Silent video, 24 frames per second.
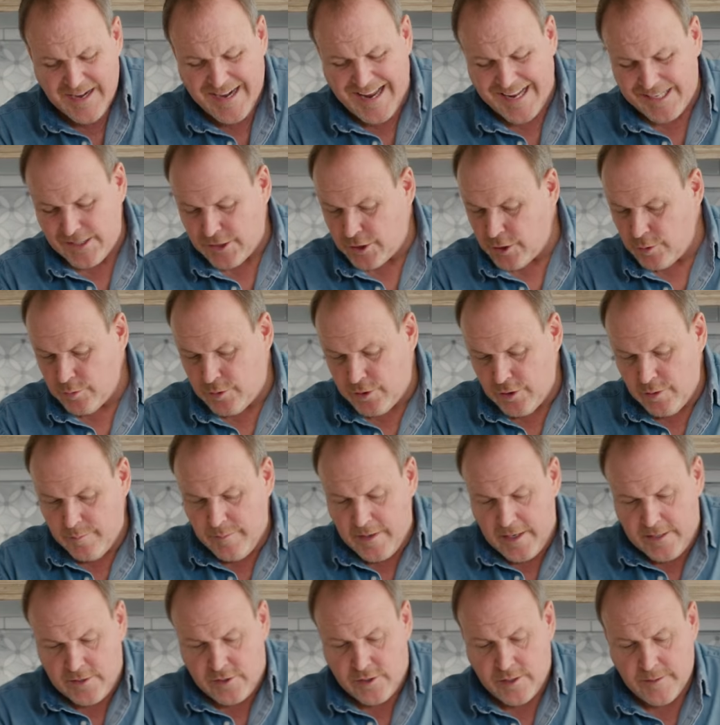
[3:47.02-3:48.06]
not too, too
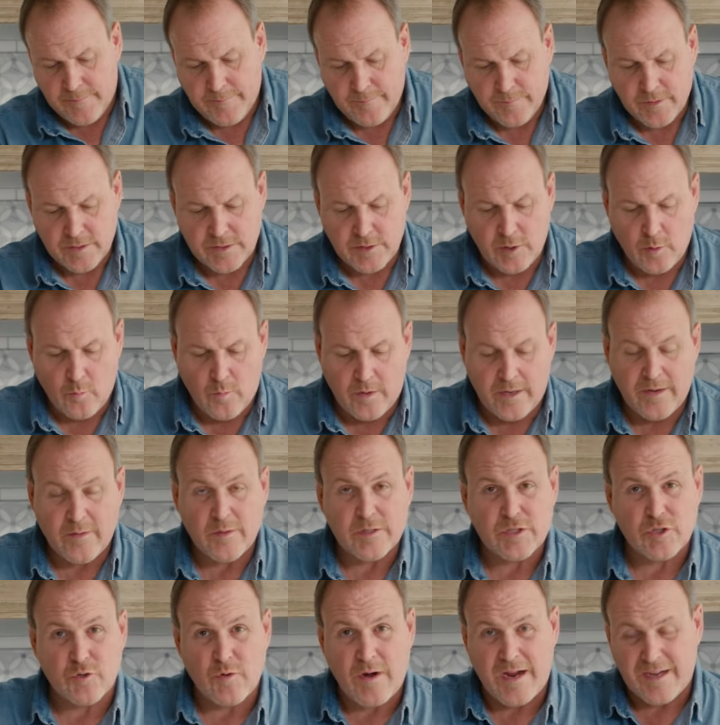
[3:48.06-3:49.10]
much because I don't want to
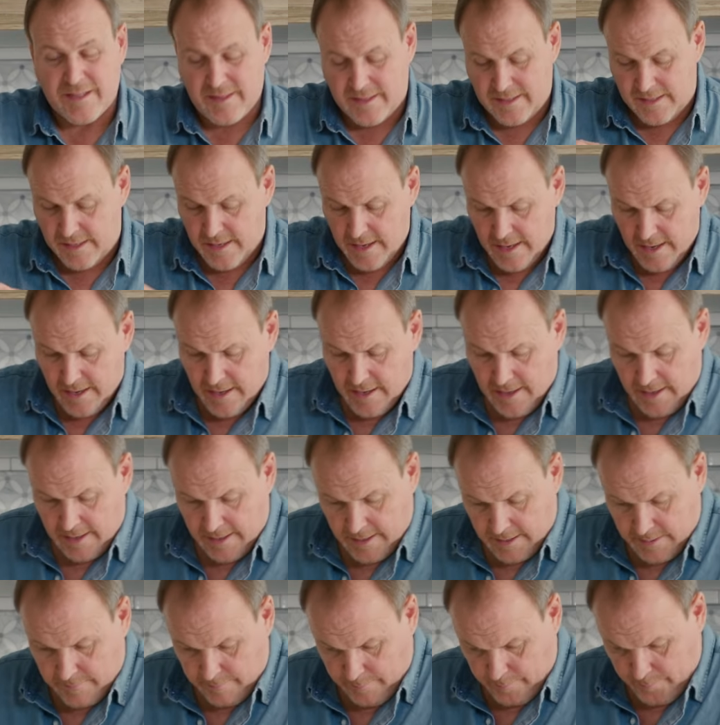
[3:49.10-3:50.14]
extract the
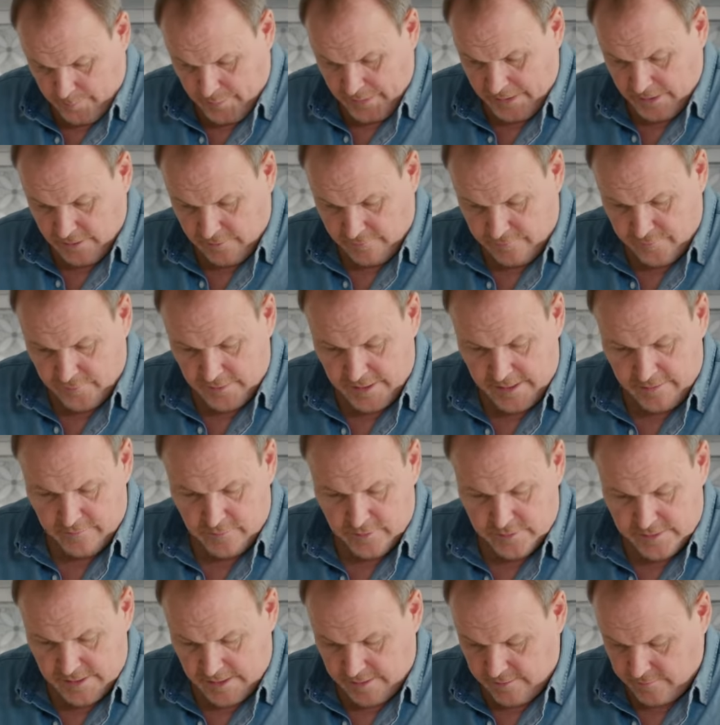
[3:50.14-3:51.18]
uh, bitter
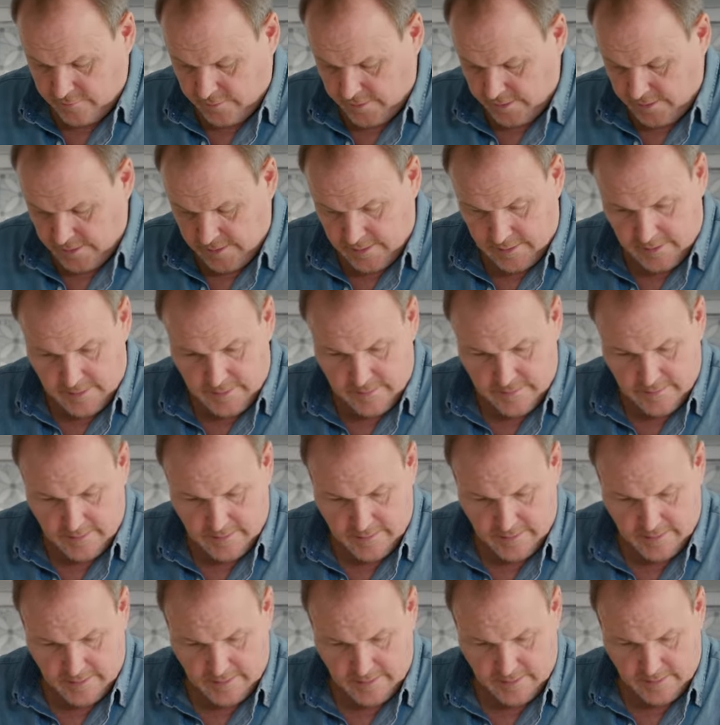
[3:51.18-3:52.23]
flavors out of the, uh,
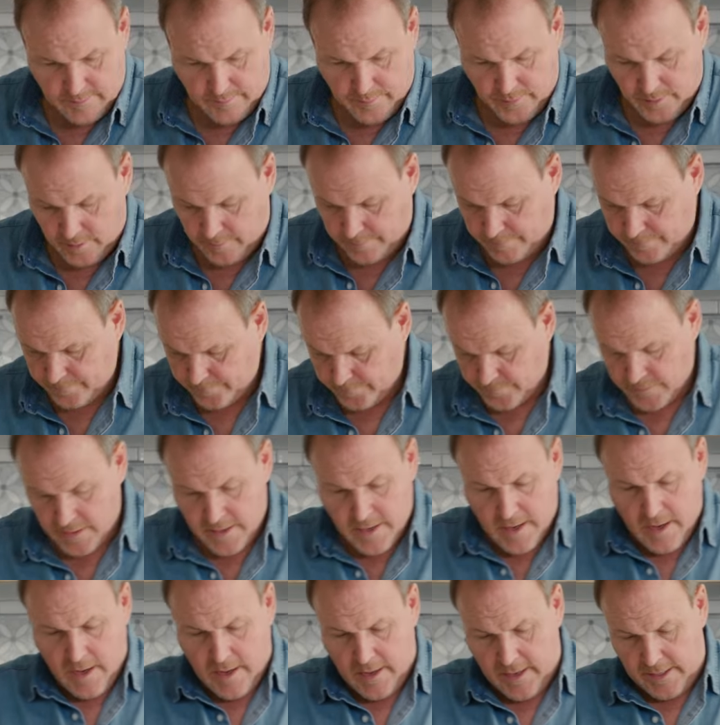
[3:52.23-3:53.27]
out of the pulp.
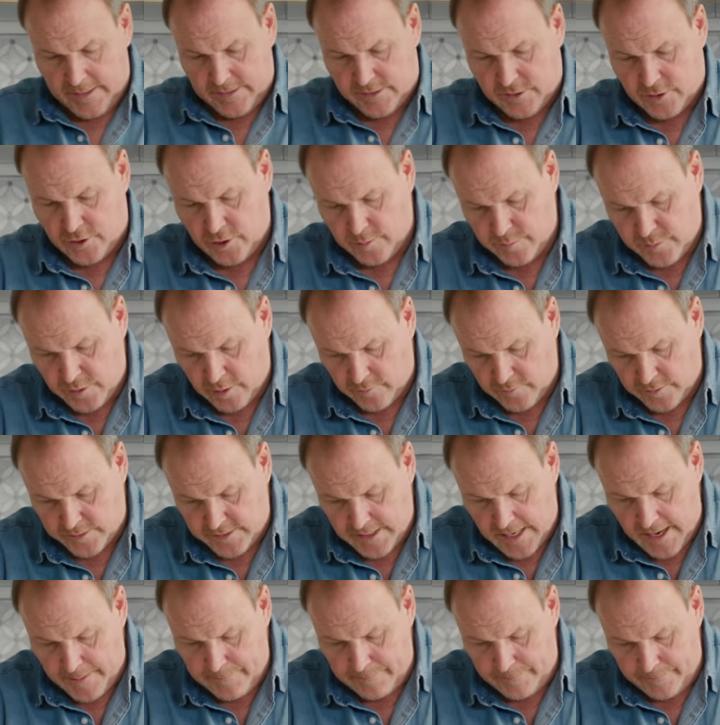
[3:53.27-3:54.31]
Ice cubes over
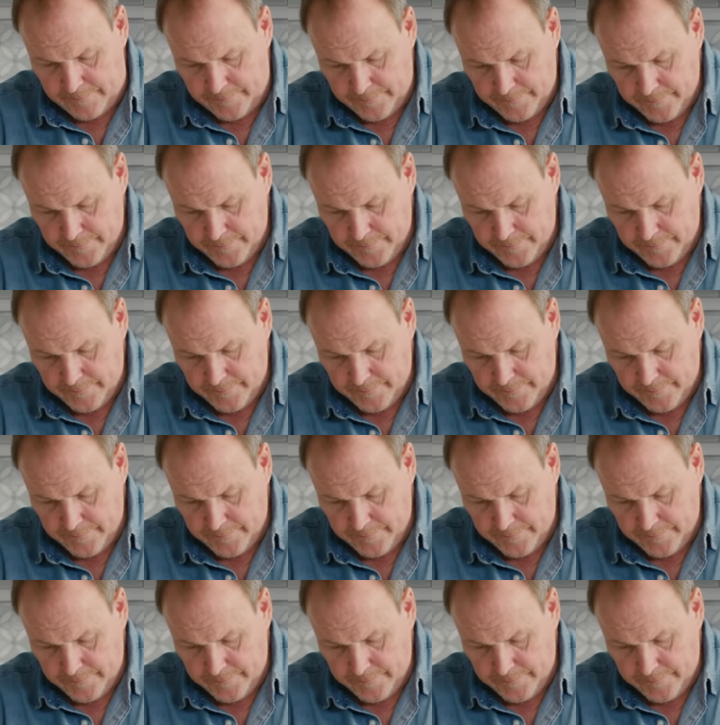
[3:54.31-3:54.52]
top.